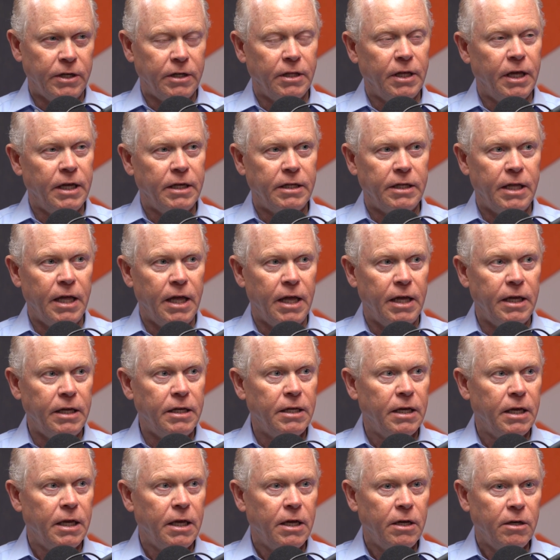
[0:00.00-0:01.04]
Like
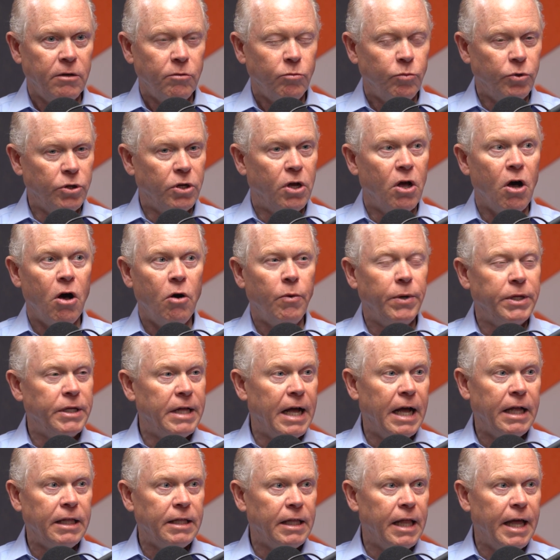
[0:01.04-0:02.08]
they would go and
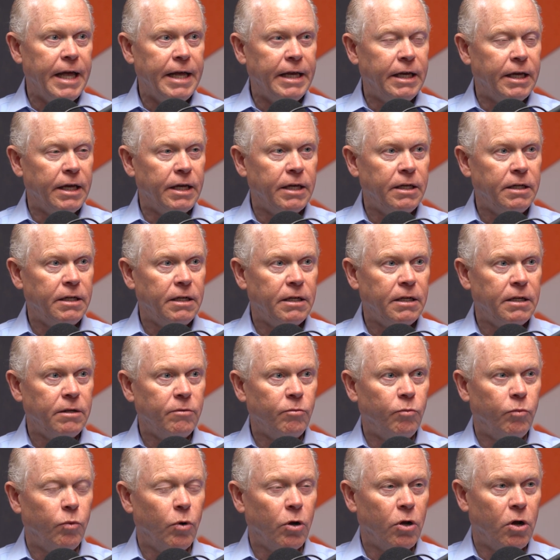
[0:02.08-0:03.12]
not like it,
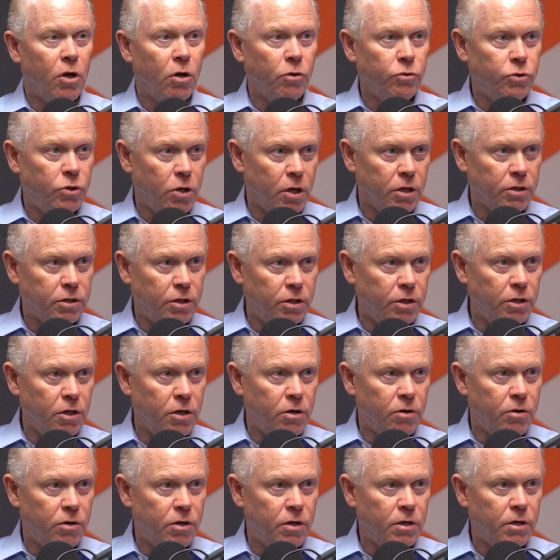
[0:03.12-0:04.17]
go talk to the
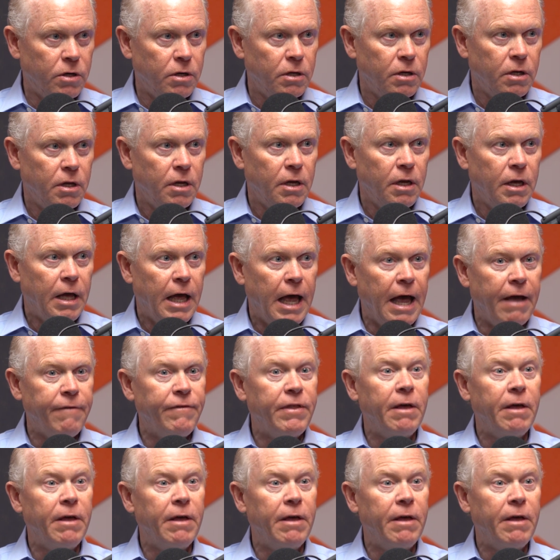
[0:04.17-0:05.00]
owner, have